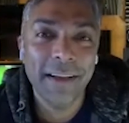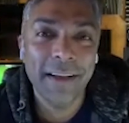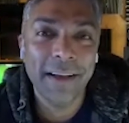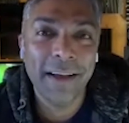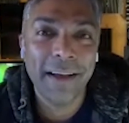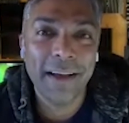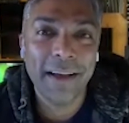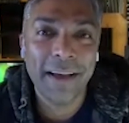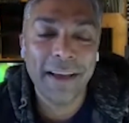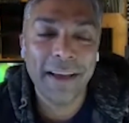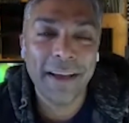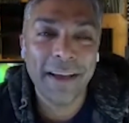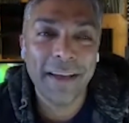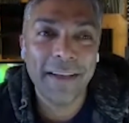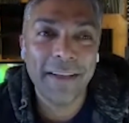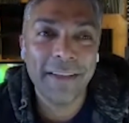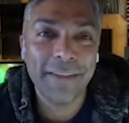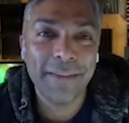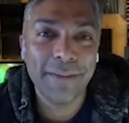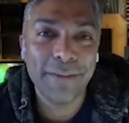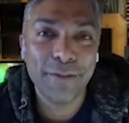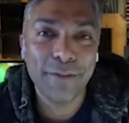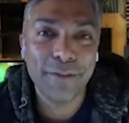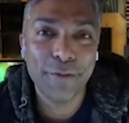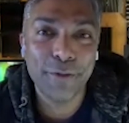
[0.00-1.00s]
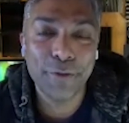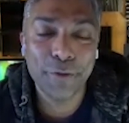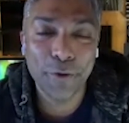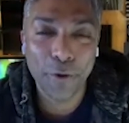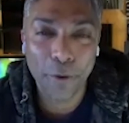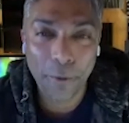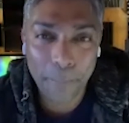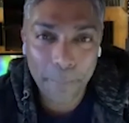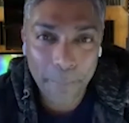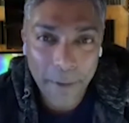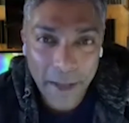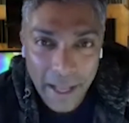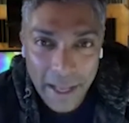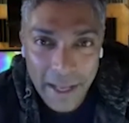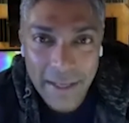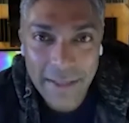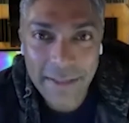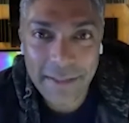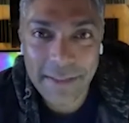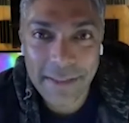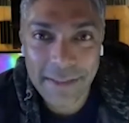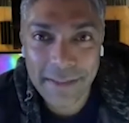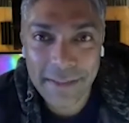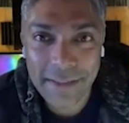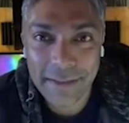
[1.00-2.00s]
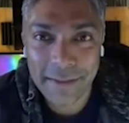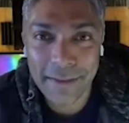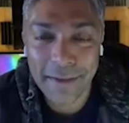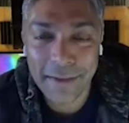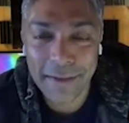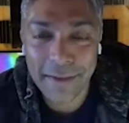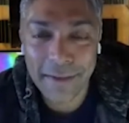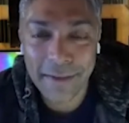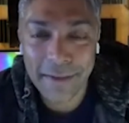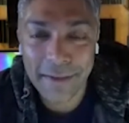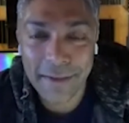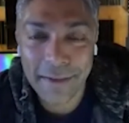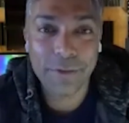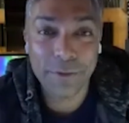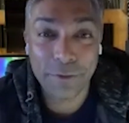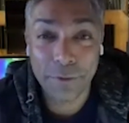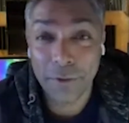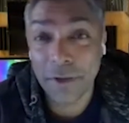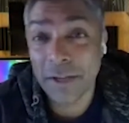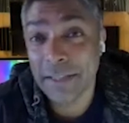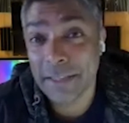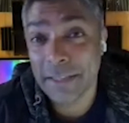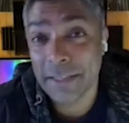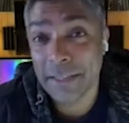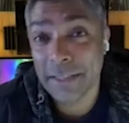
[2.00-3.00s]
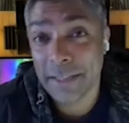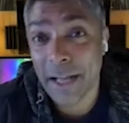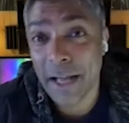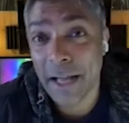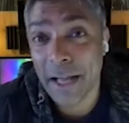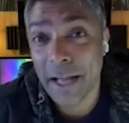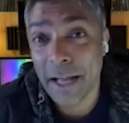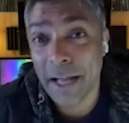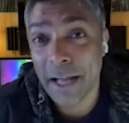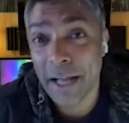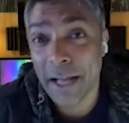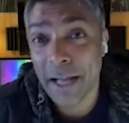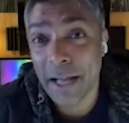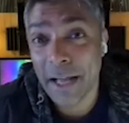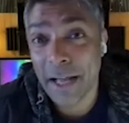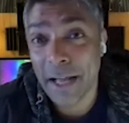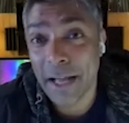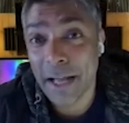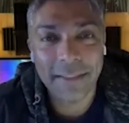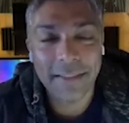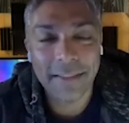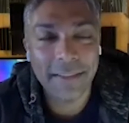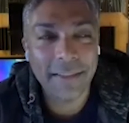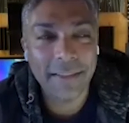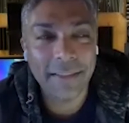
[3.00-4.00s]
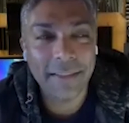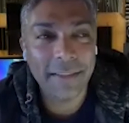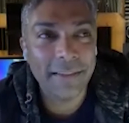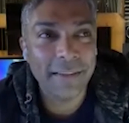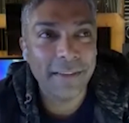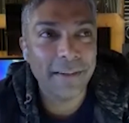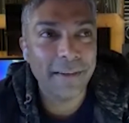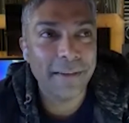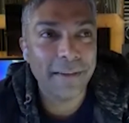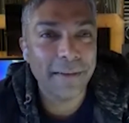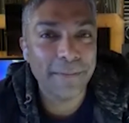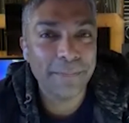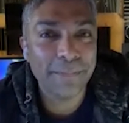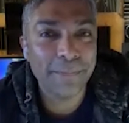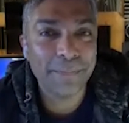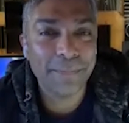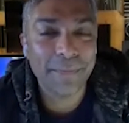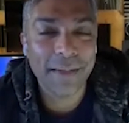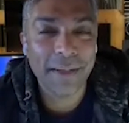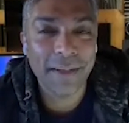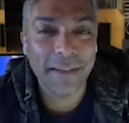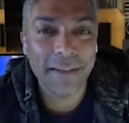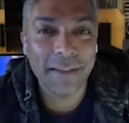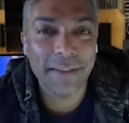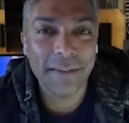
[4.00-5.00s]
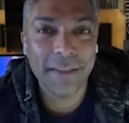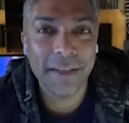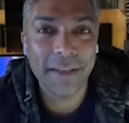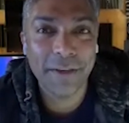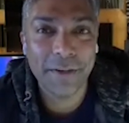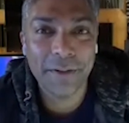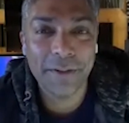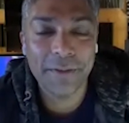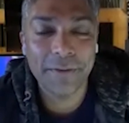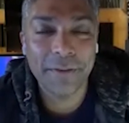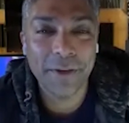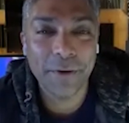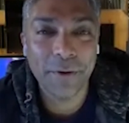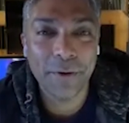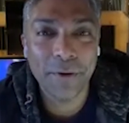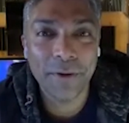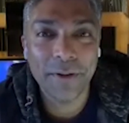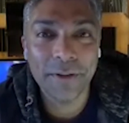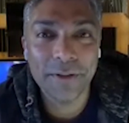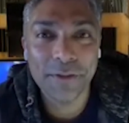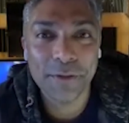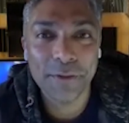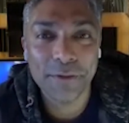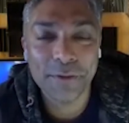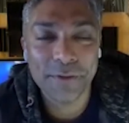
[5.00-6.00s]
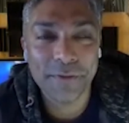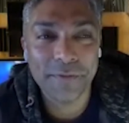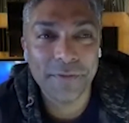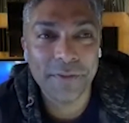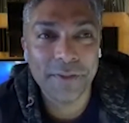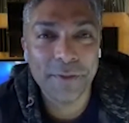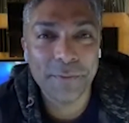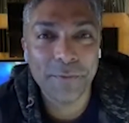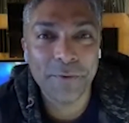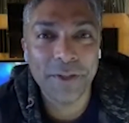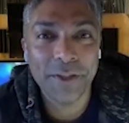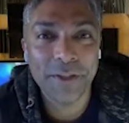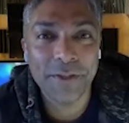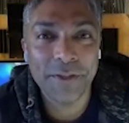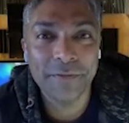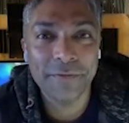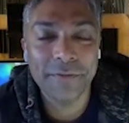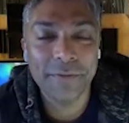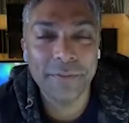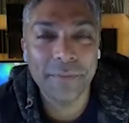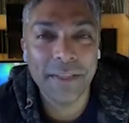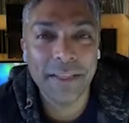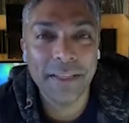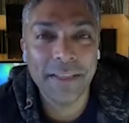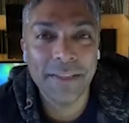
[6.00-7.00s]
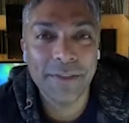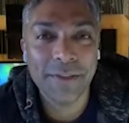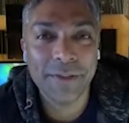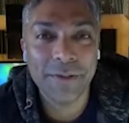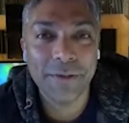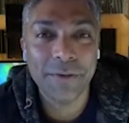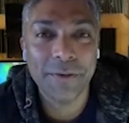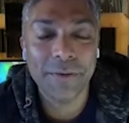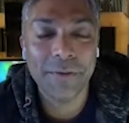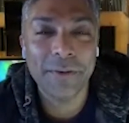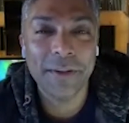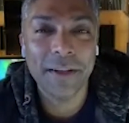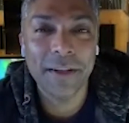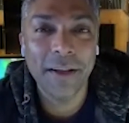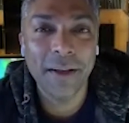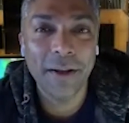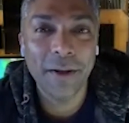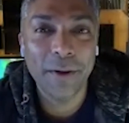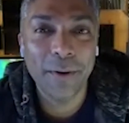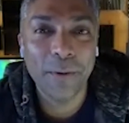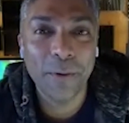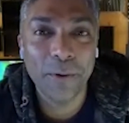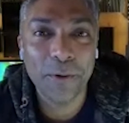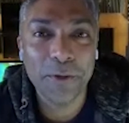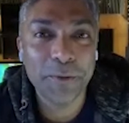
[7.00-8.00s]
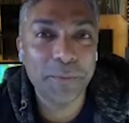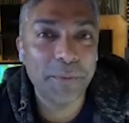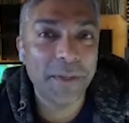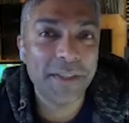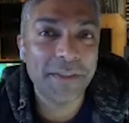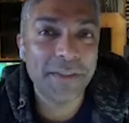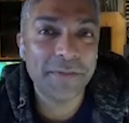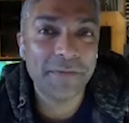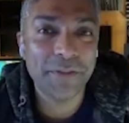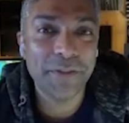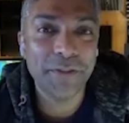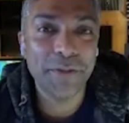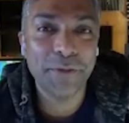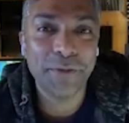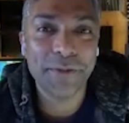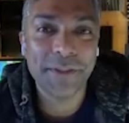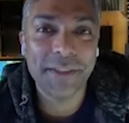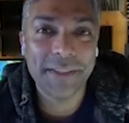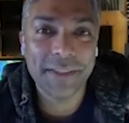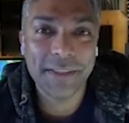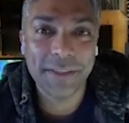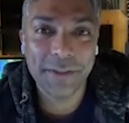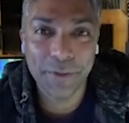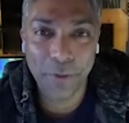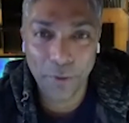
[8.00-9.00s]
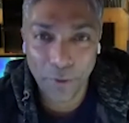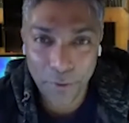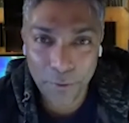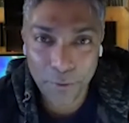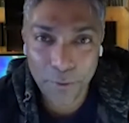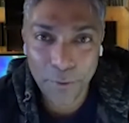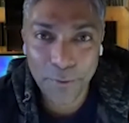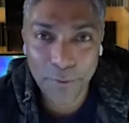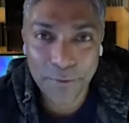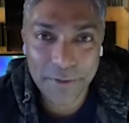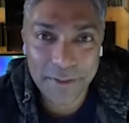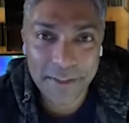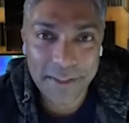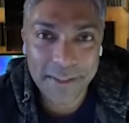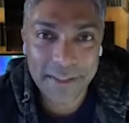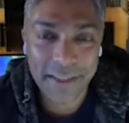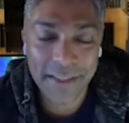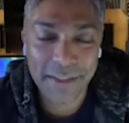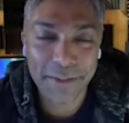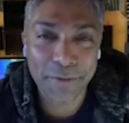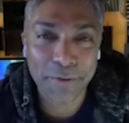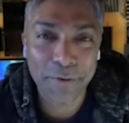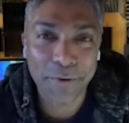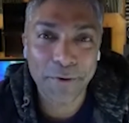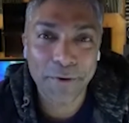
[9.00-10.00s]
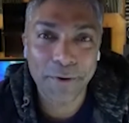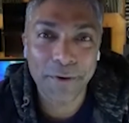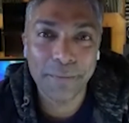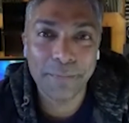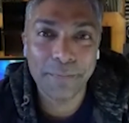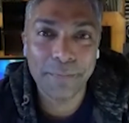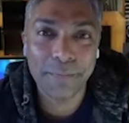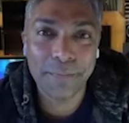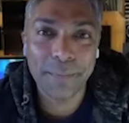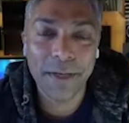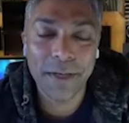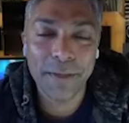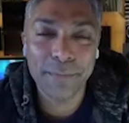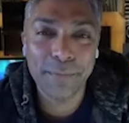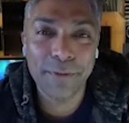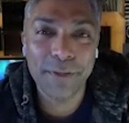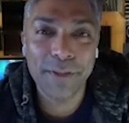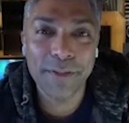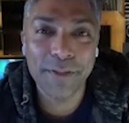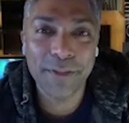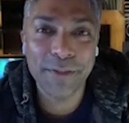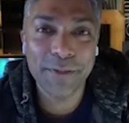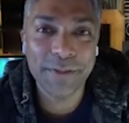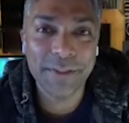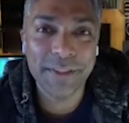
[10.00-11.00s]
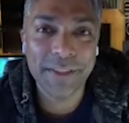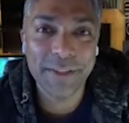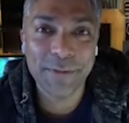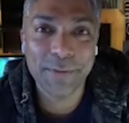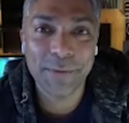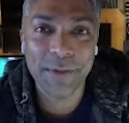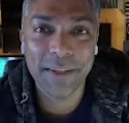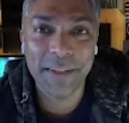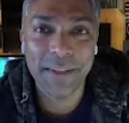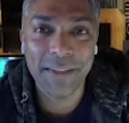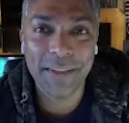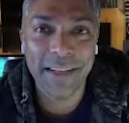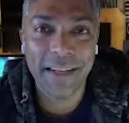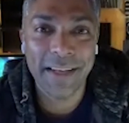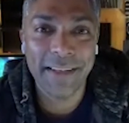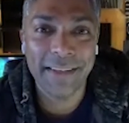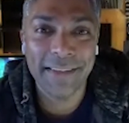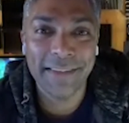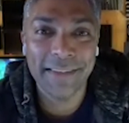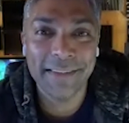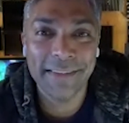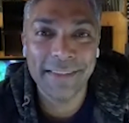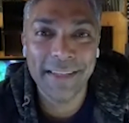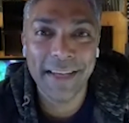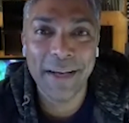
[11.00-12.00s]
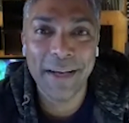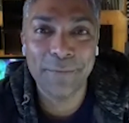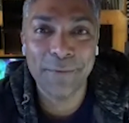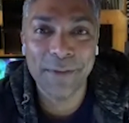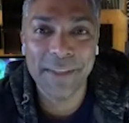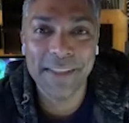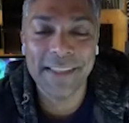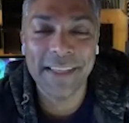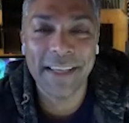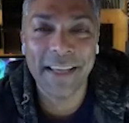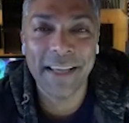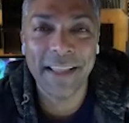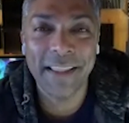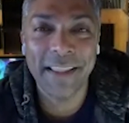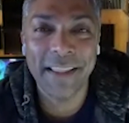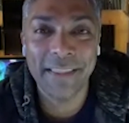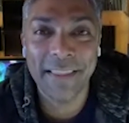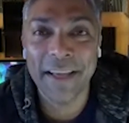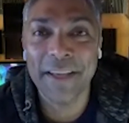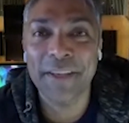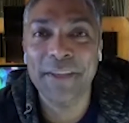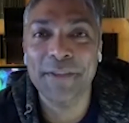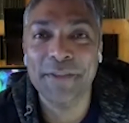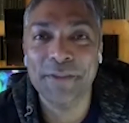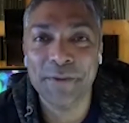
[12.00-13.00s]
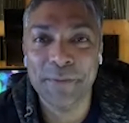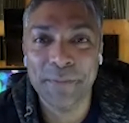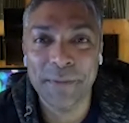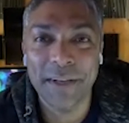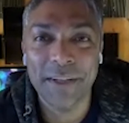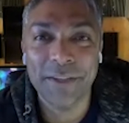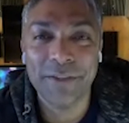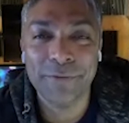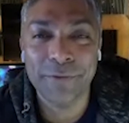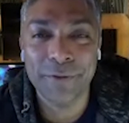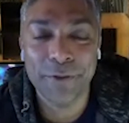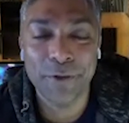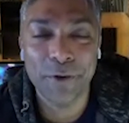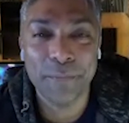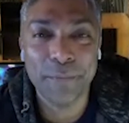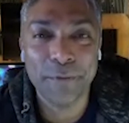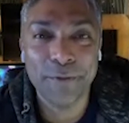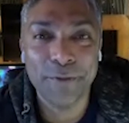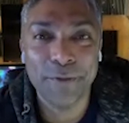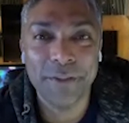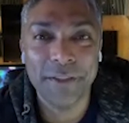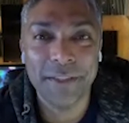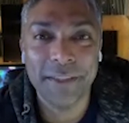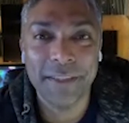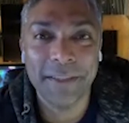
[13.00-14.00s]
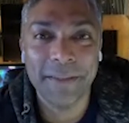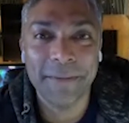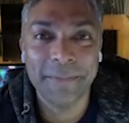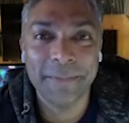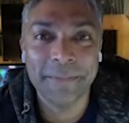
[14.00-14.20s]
And to your band, to your entire band, actually, they're all a source of inspiration for me. So all the best for your goals and your pursuits as well. And yeah, once again, thank you so much for the opportunity.